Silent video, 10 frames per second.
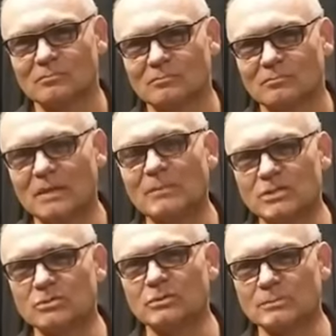That makes you
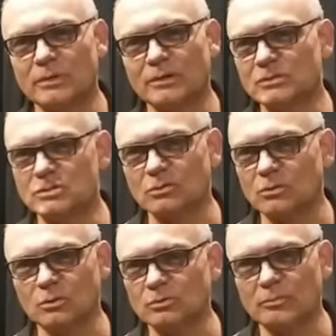experienced or old,
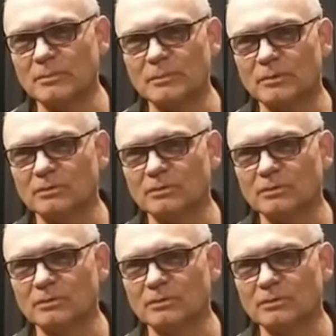or maybe both.